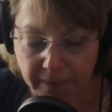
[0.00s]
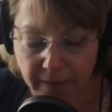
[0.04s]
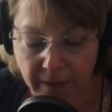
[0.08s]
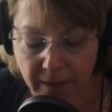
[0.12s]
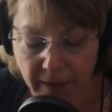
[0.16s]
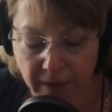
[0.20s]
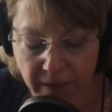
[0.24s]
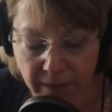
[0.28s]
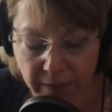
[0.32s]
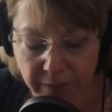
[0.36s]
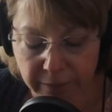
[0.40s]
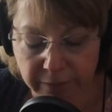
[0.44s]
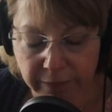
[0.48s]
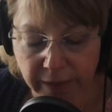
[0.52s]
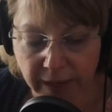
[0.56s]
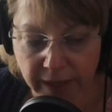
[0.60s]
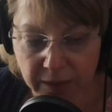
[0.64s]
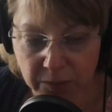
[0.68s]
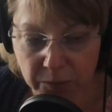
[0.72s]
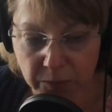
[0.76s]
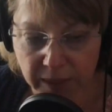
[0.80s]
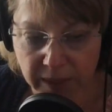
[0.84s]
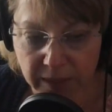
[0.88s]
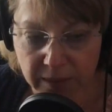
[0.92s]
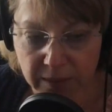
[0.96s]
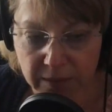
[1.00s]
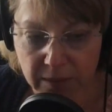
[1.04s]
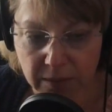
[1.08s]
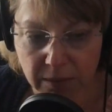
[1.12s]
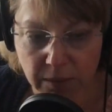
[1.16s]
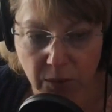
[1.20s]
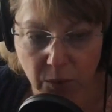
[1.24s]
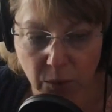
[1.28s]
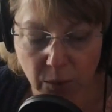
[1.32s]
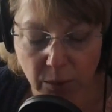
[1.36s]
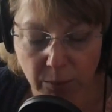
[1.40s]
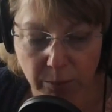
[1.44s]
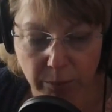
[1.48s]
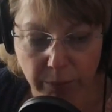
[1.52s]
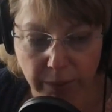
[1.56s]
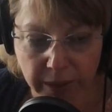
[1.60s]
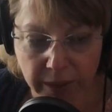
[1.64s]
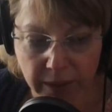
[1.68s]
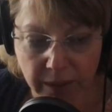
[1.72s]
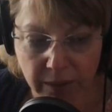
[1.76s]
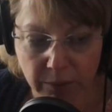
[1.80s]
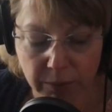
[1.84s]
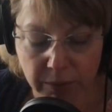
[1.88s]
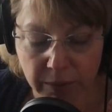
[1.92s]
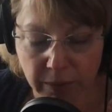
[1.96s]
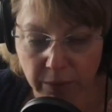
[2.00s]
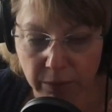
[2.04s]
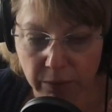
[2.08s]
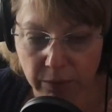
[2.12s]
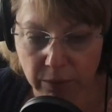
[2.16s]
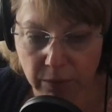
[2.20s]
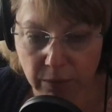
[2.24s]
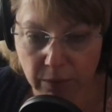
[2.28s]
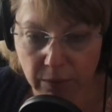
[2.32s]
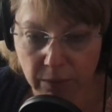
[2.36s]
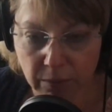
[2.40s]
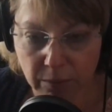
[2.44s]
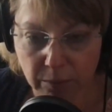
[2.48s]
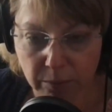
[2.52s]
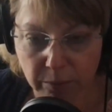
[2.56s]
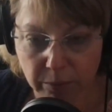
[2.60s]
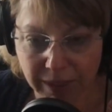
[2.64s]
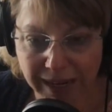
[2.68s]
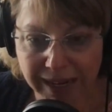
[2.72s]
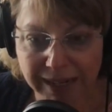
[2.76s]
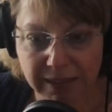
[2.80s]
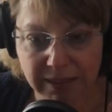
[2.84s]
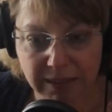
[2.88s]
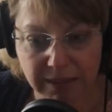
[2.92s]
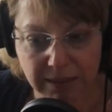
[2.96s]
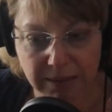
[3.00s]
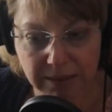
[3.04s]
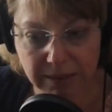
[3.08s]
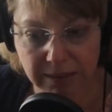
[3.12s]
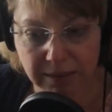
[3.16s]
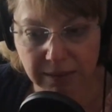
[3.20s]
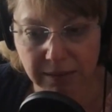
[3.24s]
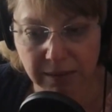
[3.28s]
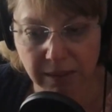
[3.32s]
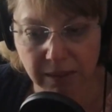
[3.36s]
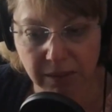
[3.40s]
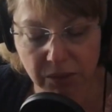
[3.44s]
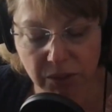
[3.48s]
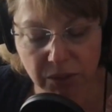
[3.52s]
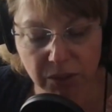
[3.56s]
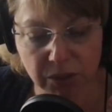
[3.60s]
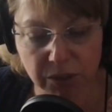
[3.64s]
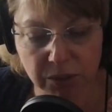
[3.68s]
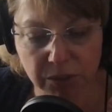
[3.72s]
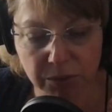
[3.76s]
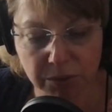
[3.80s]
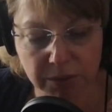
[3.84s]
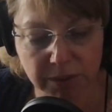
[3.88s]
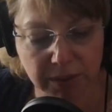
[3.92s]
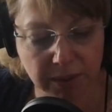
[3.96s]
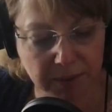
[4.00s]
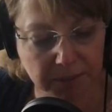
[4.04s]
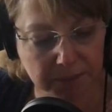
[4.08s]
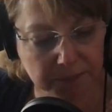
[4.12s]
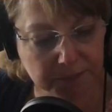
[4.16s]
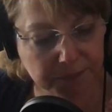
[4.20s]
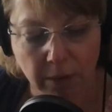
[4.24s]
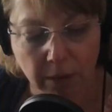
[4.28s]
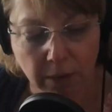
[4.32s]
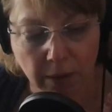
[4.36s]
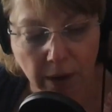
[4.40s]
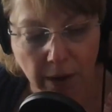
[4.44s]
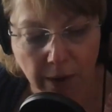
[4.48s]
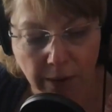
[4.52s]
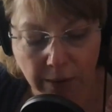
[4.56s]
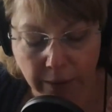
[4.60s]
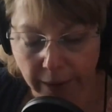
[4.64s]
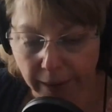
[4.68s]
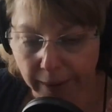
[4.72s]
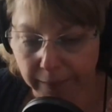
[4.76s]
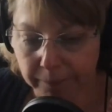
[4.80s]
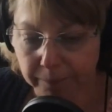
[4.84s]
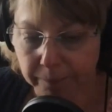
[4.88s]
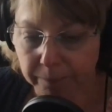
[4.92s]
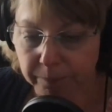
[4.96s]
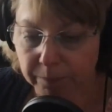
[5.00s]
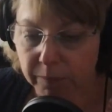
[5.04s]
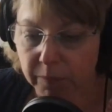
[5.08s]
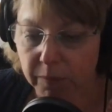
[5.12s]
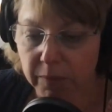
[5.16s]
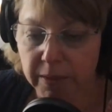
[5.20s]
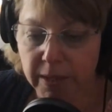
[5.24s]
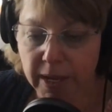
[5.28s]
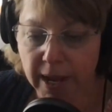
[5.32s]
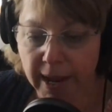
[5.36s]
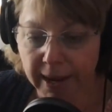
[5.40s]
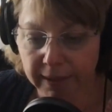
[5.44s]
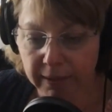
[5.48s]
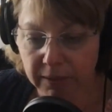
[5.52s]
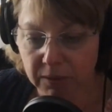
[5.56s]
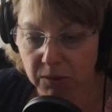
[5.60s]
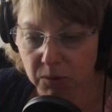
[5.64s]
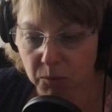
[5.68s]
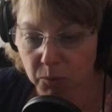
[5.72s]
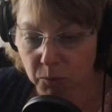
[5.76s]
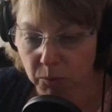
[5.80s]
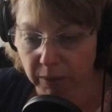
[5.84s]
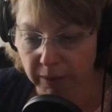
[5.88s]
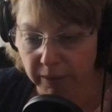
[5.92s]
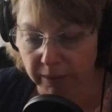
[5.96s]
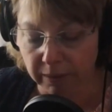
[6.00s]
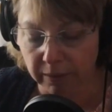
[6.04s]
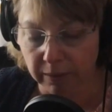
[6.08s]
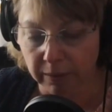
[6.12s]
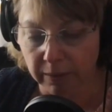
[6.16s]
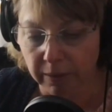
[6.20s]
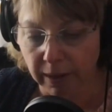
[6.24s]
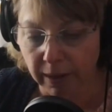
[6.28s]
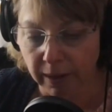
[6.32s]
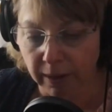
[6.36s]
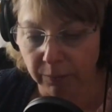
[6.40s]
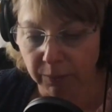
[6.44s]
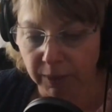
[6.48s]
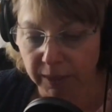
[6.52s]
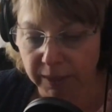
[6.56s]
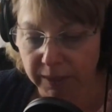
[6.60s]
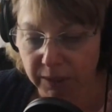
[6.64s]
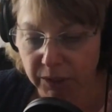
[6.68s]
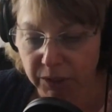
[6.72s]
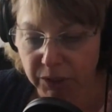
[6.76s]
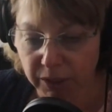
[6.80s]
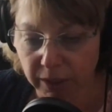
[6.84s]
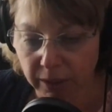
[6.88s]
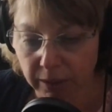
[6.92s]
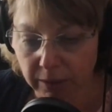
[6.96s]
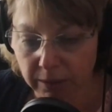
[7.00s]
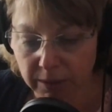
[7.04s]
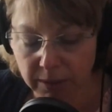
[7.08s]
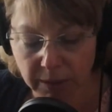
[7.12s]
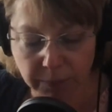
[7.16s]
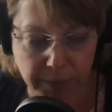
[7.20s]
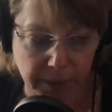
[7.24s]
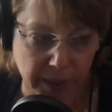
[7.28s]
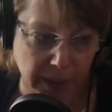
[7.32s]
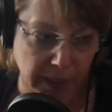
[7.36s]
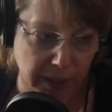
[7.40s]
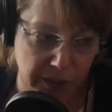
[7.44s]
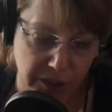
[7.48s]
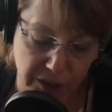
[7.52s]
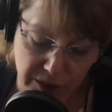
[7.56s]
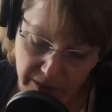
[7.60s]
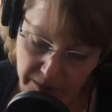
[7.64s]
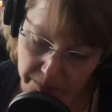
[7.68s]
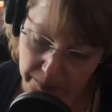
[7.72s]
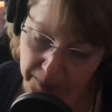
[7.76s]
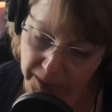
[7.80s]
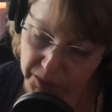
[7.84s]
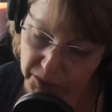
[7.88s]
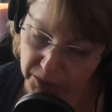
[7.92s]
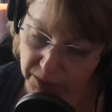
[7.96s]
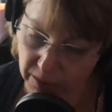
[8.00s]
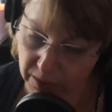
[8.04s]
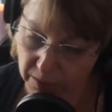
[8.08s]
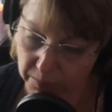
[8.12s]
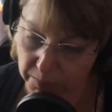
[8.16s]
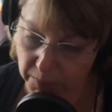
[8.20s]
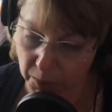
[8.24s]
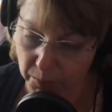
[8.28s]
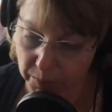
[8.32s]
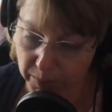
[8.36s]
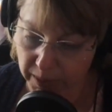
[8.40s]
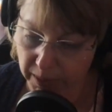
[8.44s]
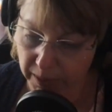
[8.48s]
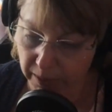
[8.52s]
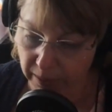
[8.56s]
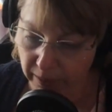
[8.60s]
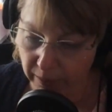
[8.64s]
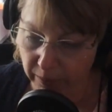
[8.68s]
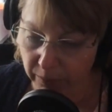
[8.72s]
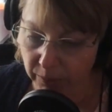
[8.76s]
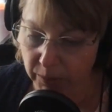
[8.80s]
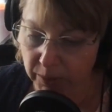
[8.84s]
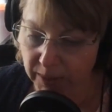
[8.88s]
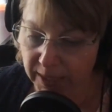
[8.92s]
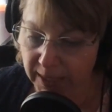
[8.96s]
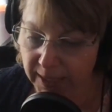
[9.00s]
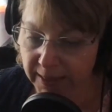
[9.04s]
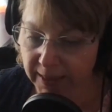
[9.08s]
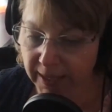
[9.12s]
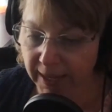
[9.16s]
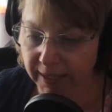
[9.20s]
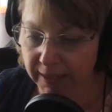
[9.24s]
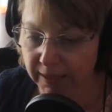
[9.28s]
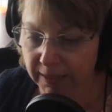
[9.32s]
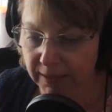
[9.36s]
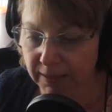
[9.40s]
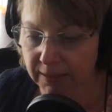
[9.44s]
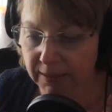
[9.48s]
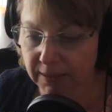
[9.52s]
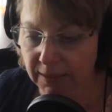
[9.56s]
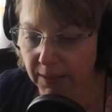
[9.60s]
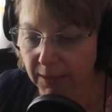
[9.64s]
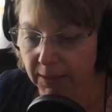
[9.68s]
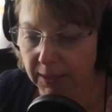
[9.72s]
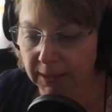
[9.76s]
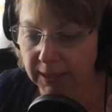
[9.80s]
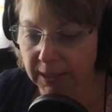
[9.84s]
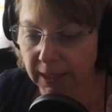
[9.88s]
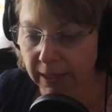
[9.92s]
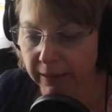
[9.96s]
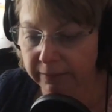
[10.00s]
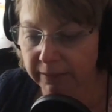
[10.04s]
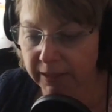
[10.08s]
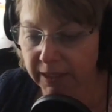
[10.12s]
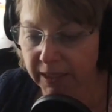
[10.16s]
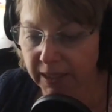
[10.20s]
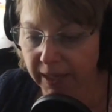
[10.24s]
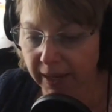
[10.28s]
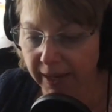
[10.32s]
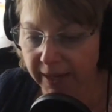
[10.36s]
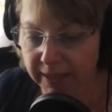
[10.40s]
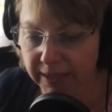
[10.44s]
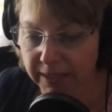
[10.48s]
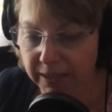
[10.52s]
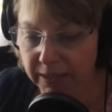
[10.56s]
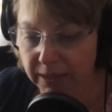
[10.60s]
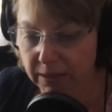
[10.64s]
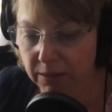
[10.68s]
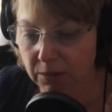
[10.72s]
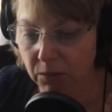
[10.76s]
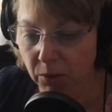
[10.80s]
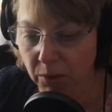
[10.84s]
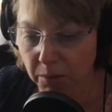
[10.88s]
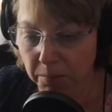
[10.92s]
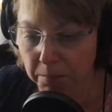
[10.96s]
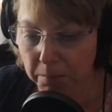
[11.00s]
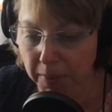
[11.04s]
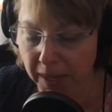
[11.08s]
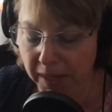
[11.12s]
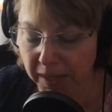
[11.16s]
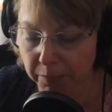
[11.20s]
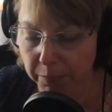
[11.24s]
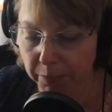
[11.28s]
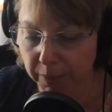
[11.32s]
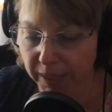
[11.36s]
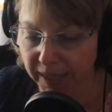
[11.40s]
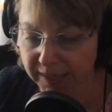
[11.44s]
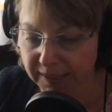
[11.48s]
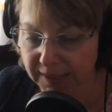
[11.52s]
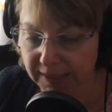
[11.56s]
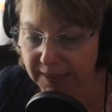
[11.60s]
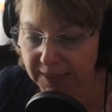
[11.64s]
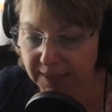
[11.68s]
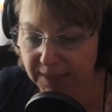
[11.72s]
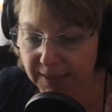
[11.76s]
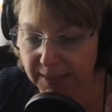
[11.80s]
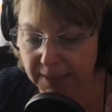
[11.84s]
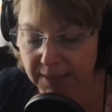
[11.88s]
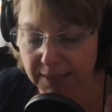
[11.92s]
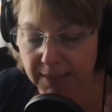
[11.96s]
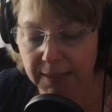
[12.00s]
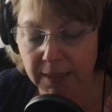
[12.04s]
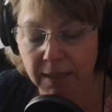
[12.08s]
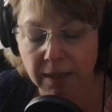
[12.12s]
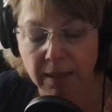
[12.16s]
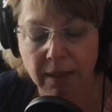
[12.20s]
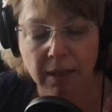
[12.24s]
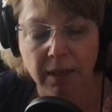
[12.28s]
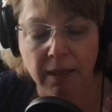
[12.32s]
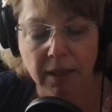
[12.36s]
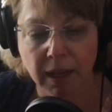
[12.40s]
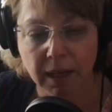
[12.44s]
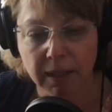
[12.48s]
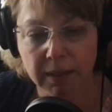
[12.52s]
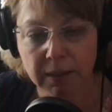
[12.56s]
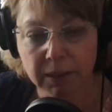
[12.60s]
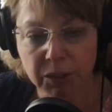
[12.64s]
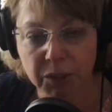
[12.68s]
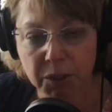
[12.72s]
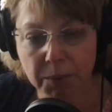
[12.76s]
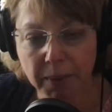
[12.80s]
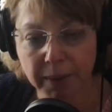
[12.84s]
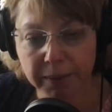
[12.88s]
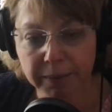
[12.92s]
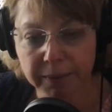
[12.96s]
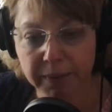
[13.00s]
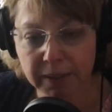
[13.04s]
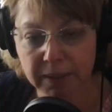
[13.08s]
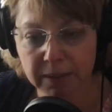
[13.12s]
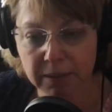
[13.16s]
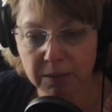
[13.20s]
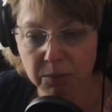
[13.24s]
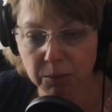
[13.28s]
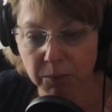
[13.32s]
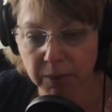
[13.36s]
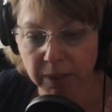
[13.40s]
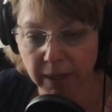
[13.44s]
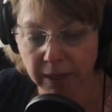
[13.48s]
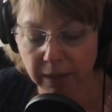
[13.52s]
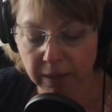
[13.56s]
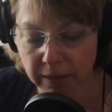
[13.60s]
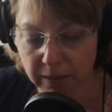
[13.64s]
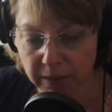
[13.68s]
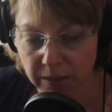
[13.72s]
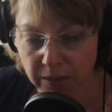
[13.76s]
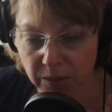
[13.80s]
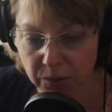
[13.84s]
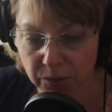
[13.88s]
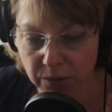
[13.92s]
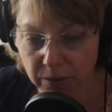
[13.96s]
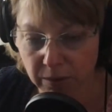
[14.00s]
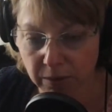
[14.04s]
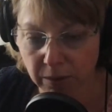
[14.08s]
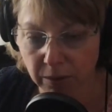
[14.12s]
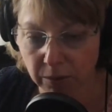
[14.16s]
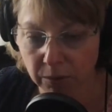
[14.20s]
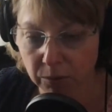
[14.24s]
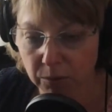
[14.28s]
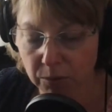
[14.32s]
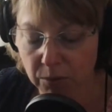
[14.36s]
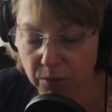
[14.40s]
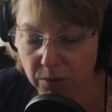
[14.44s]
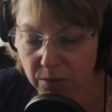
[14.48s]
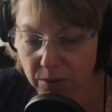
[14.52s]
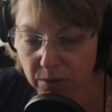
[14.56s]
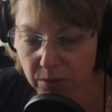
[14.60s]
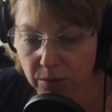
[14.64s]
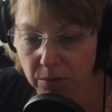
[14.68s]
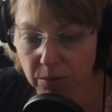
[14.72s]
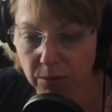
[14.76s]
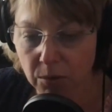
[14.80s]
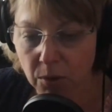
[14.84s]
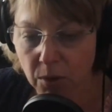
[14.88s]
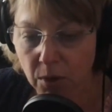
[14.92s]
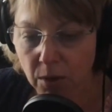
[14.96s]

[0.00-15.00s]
and find ways to incorporate it with other practices that you're using. Okay. Next one I wanted to share is something I just mentioned a moment ago, and that is loving kindness or metta practices. I learned about this when I used to go to